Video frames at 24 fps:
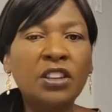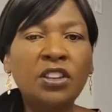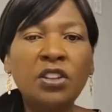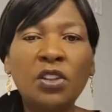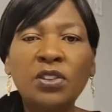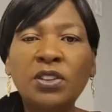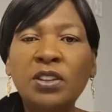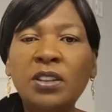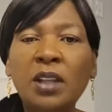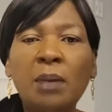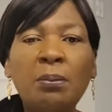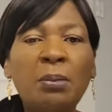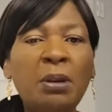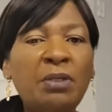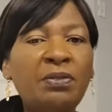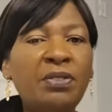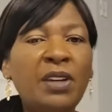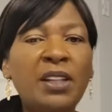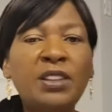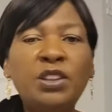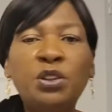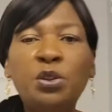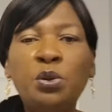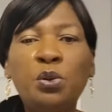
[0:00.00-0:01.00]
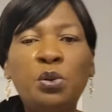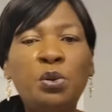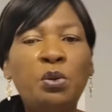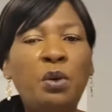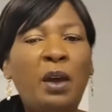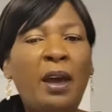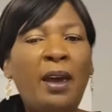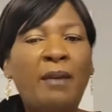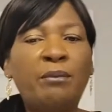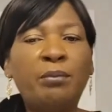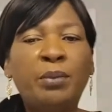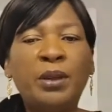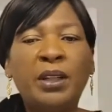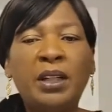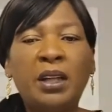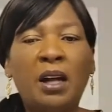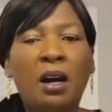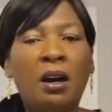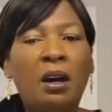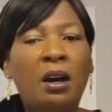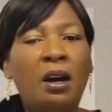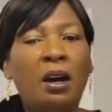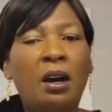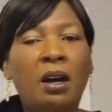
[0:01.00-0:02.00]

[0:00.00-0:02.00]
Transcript: So some of us who have been uh,